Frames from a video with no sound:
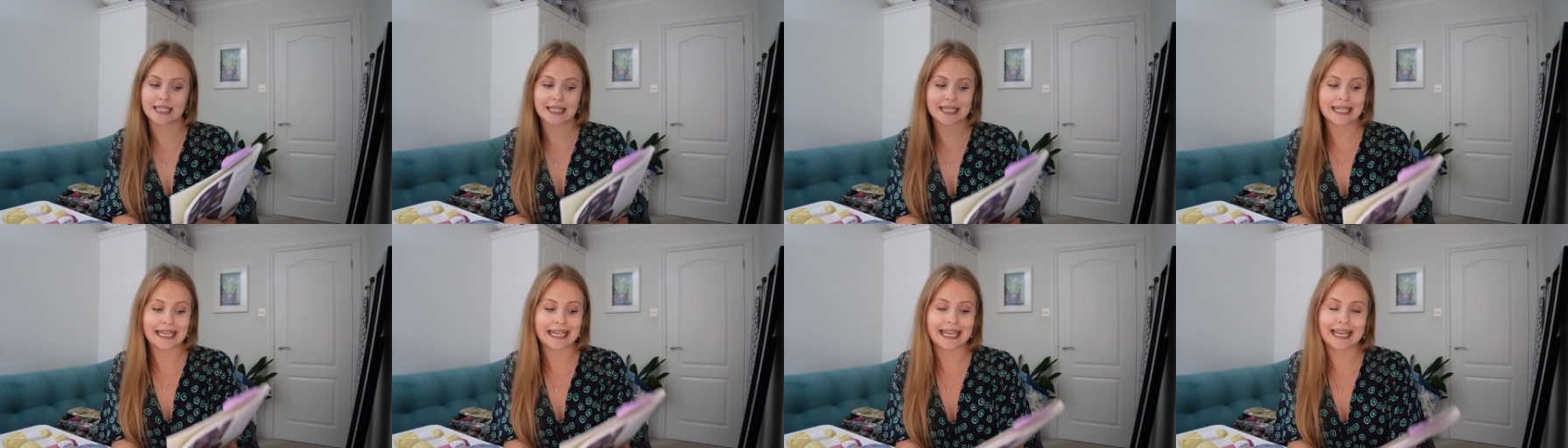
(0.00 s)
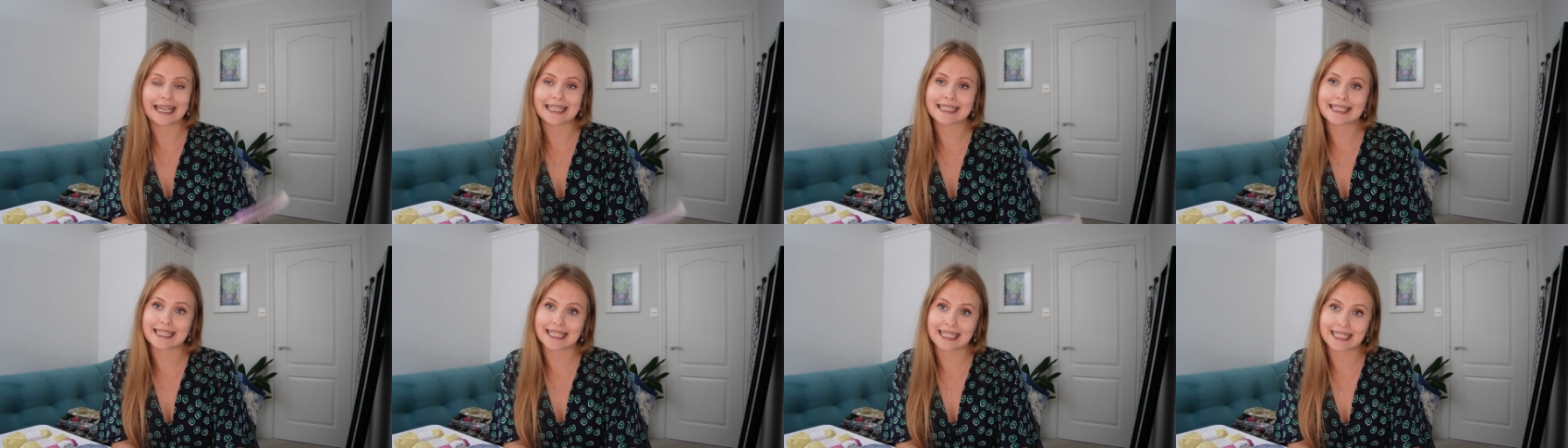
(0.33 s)

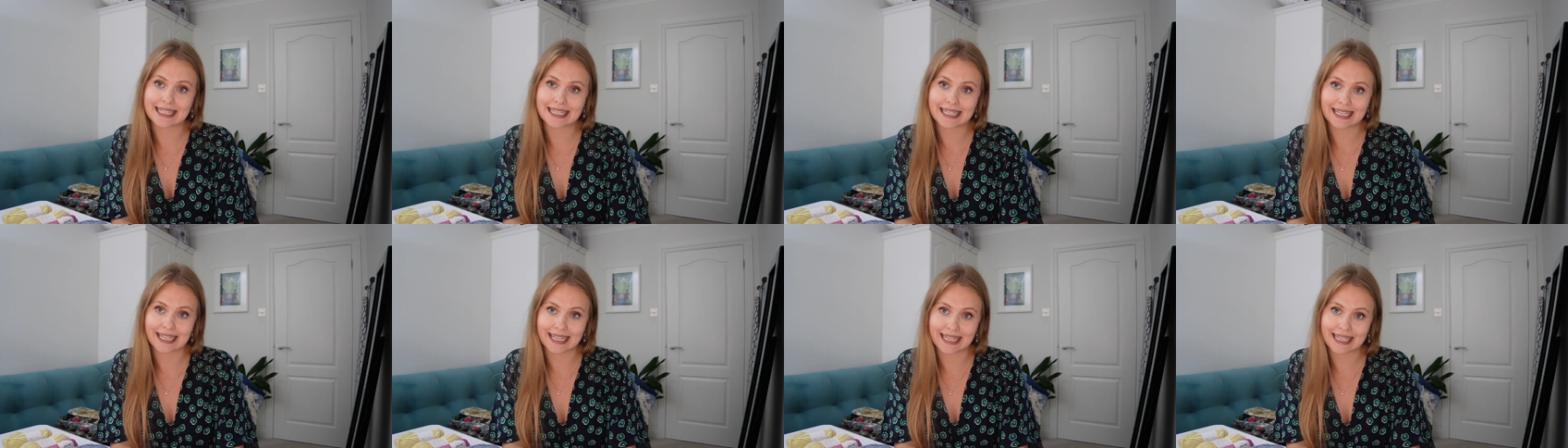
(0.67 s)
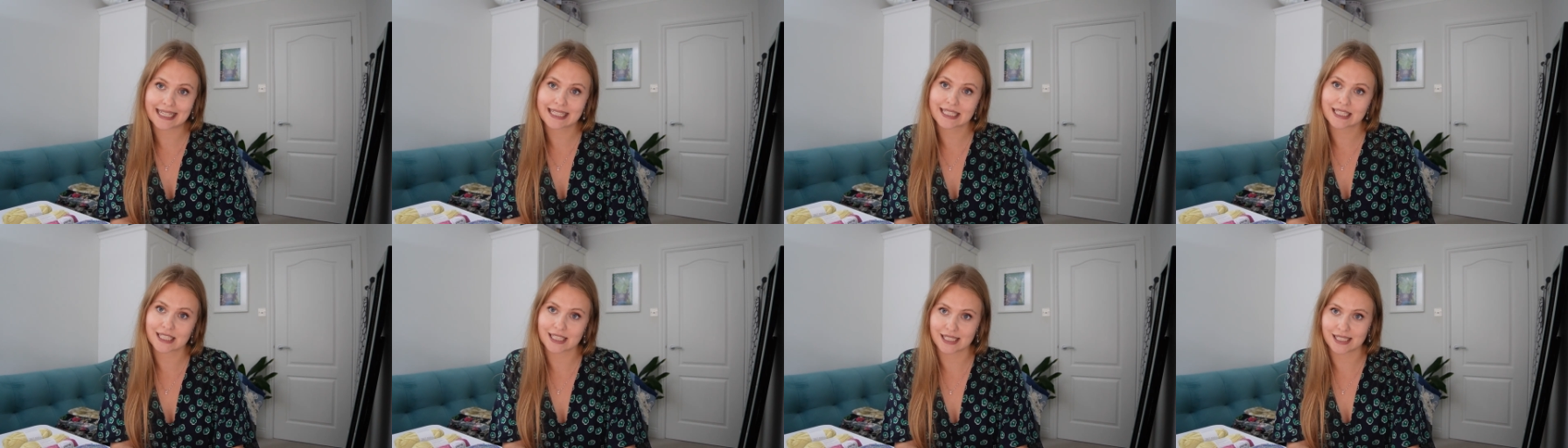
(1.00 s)
Classic
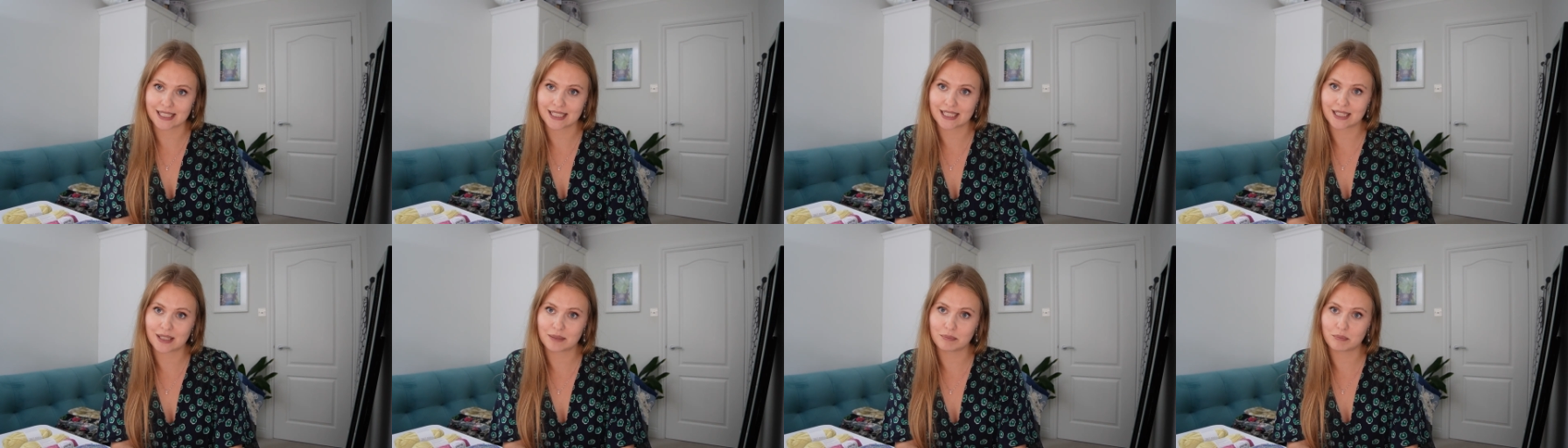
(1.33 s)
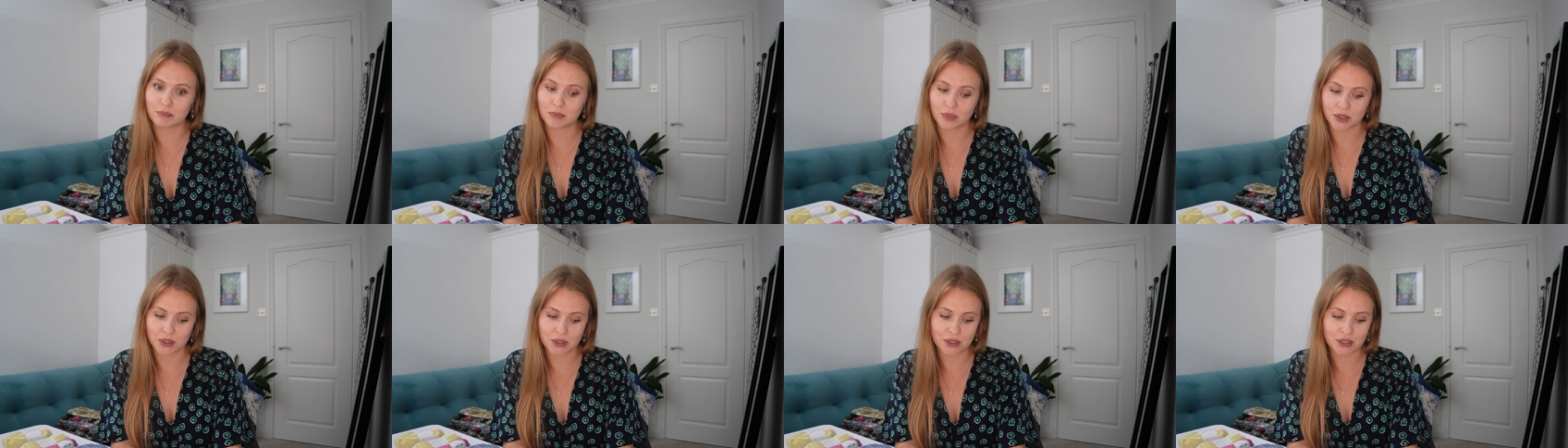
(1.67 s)
Collection
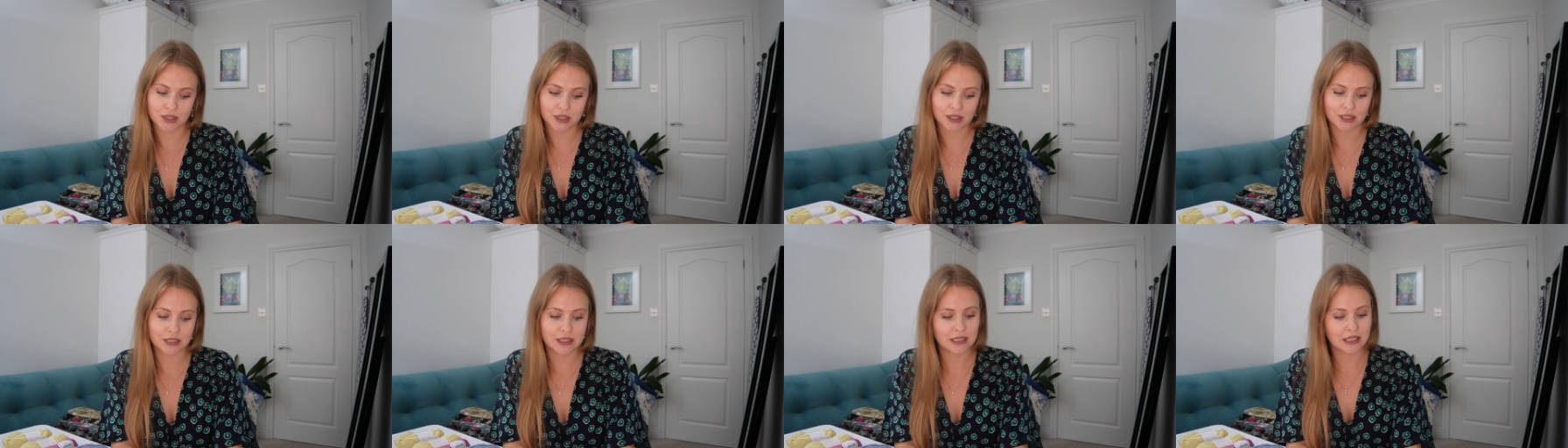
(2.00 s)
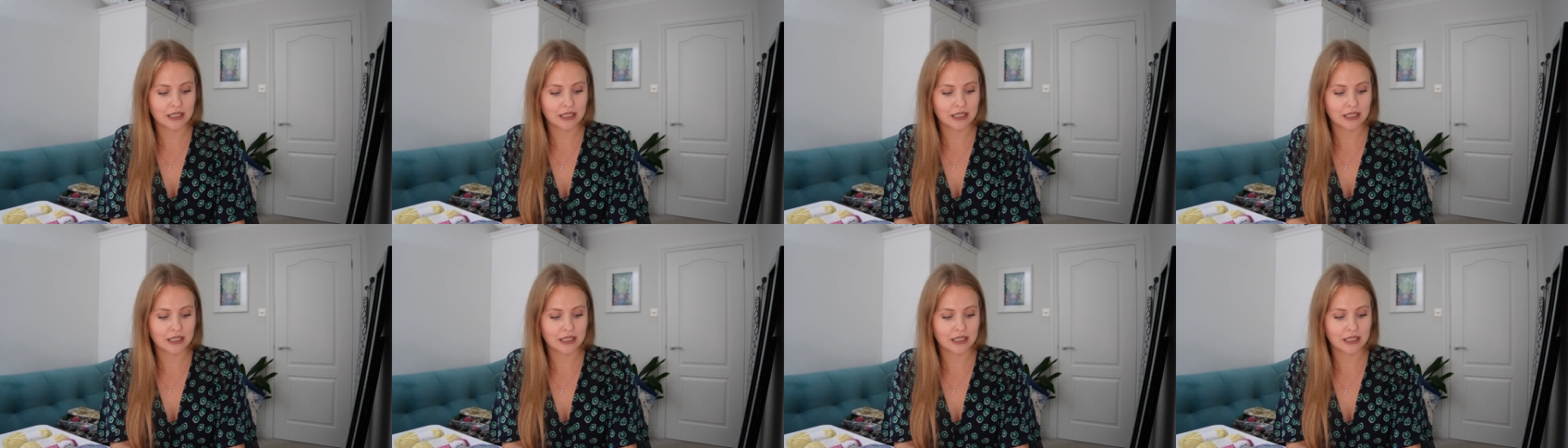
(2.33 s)
book.